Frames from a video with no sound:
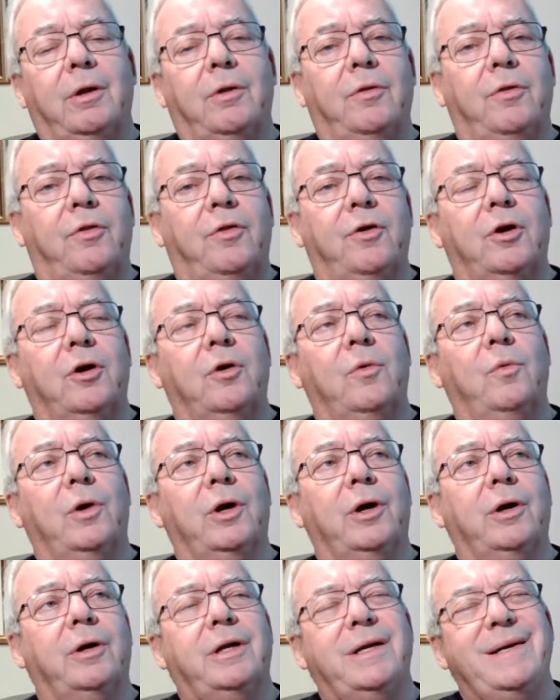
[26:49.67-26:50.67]
There
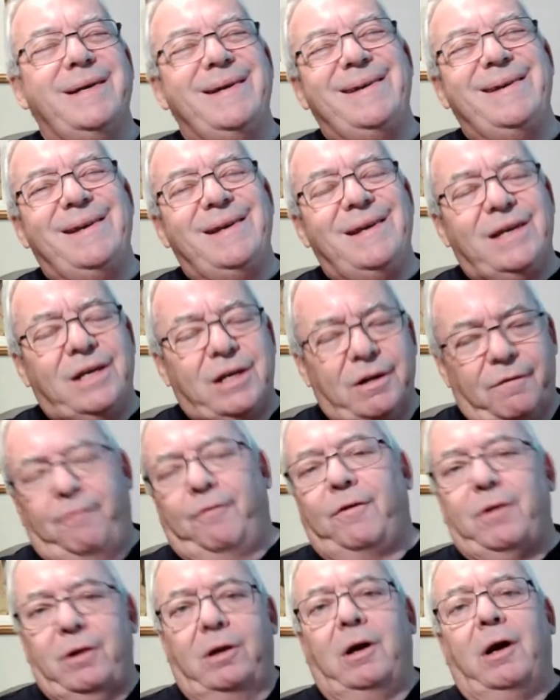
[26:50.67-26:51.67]
were
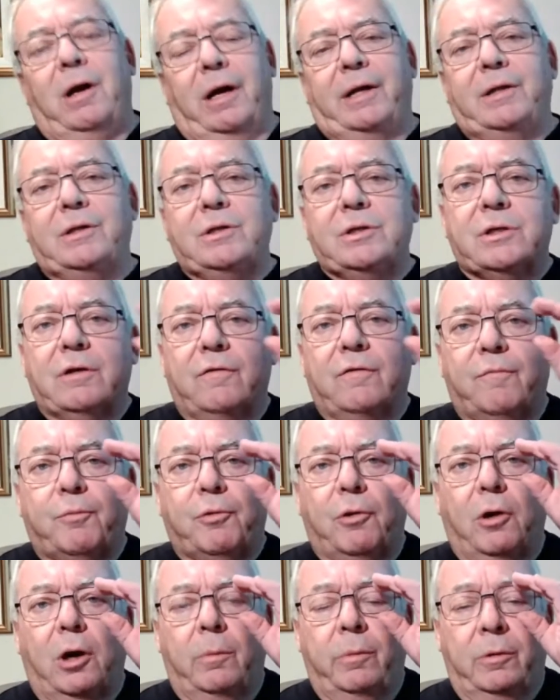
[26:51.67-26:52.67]
different kinds of
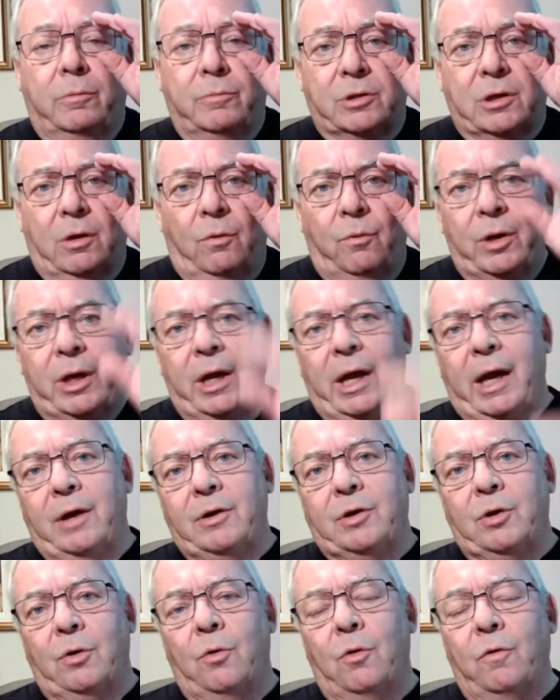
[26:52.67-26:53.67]
problems that we
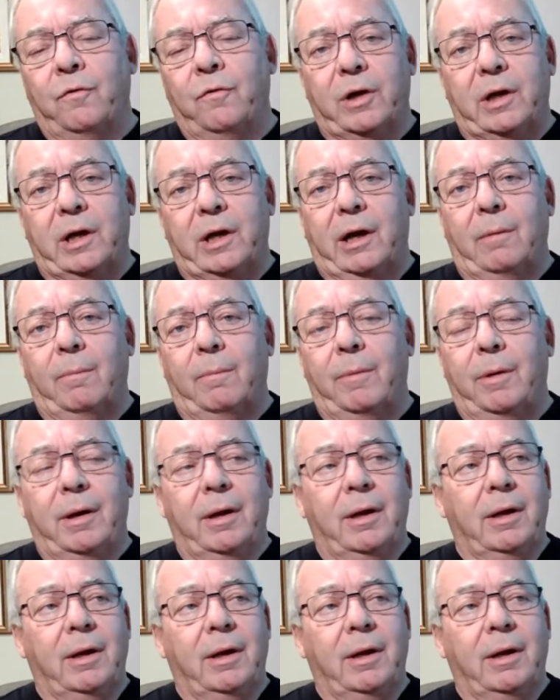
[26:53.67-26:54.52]
had to overcome,